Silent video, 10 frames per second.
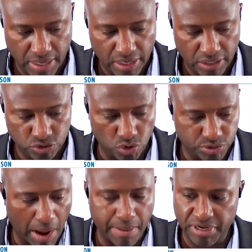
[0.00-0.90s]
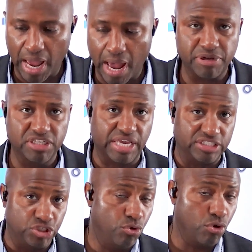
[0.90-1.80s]
George Papadopoulos,
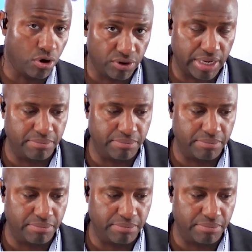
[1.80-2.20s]
as you heard him